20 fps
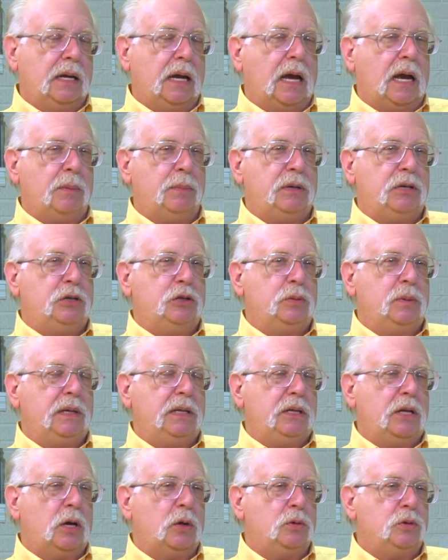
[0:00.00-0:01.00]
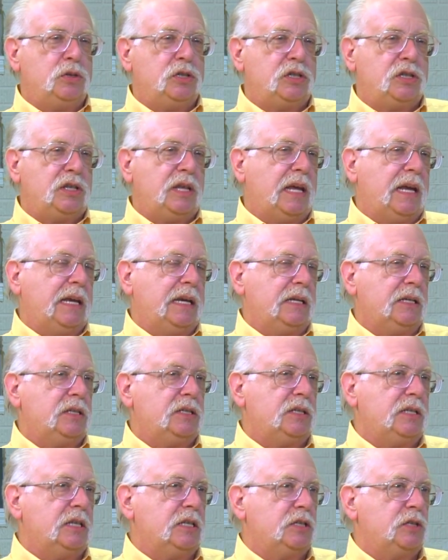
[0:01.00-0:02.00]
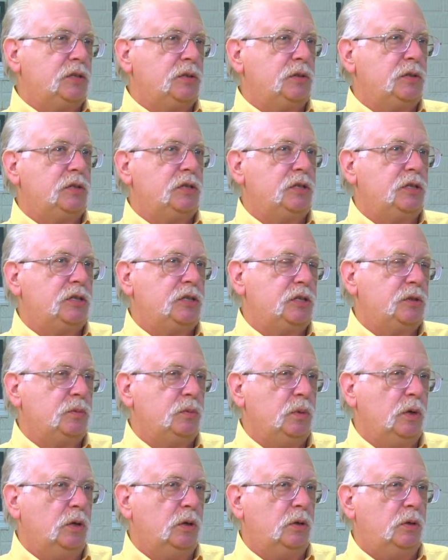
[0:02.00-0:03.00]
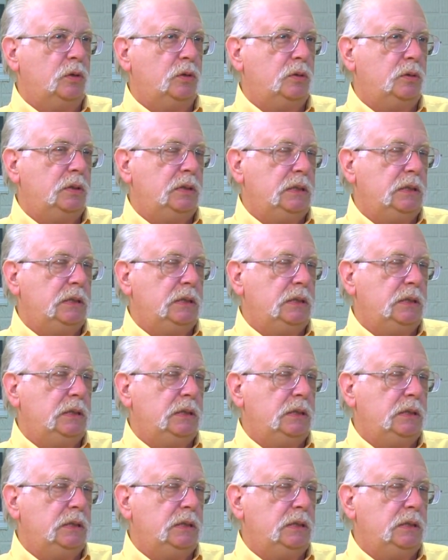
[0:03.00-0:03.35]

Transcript: I've been doing those things. This will,